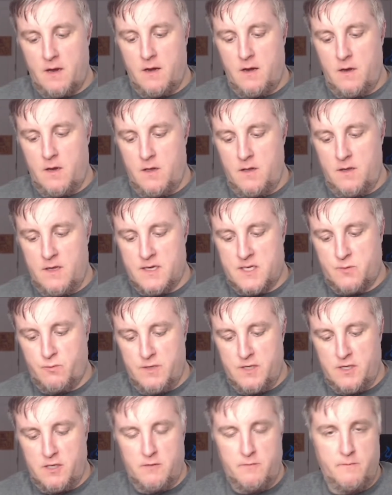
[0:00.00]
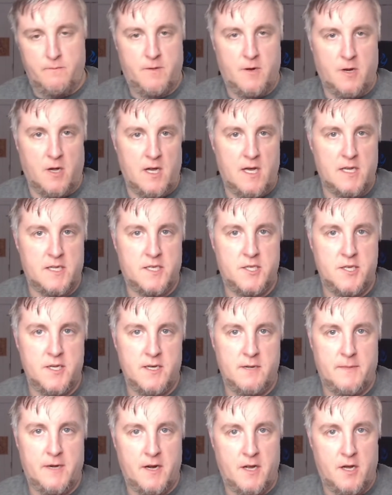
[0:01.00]
this will cost you
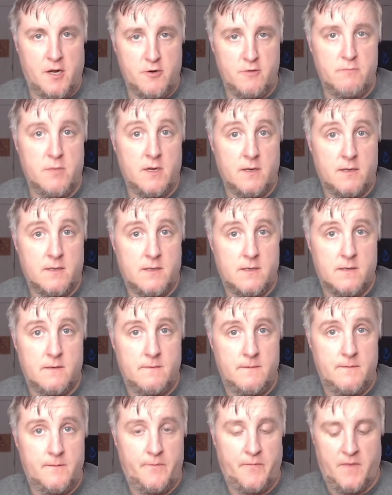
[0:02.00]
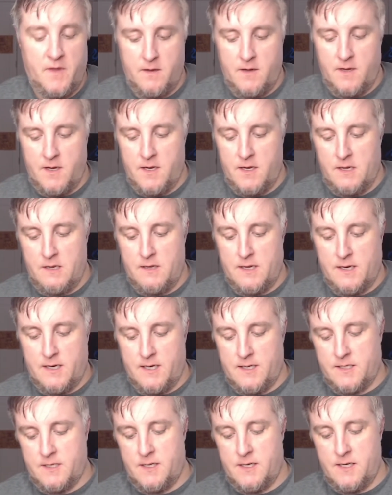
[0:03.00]
about $100, and like I
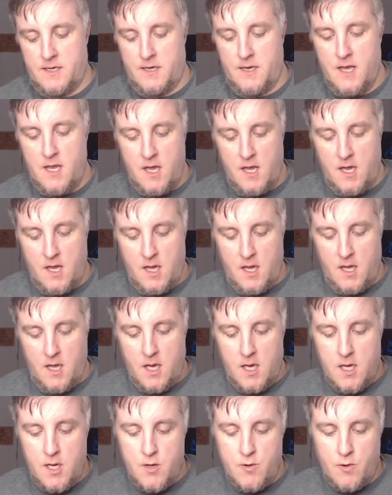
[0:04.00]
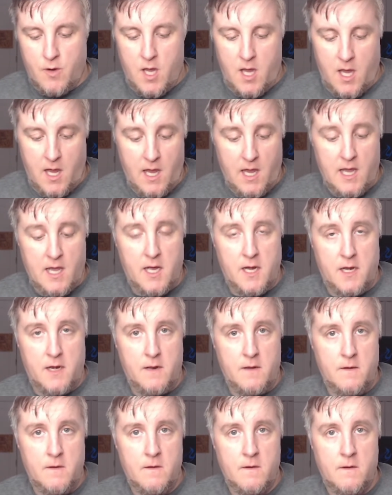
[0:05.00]
said, you
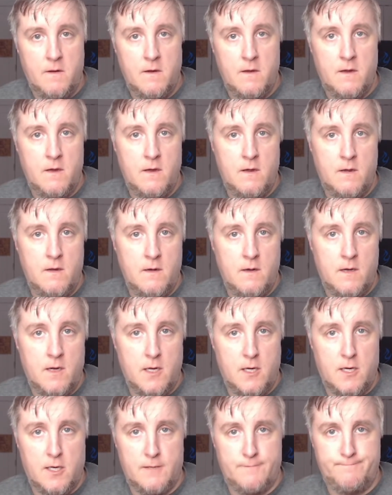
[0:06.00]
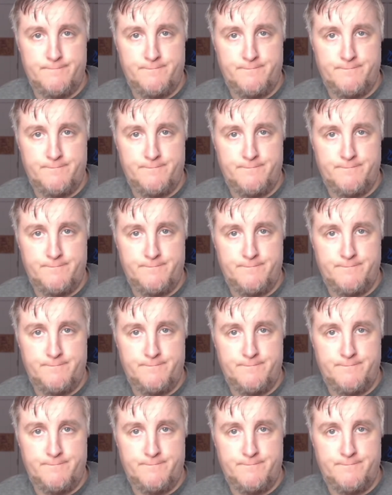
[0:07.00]
can go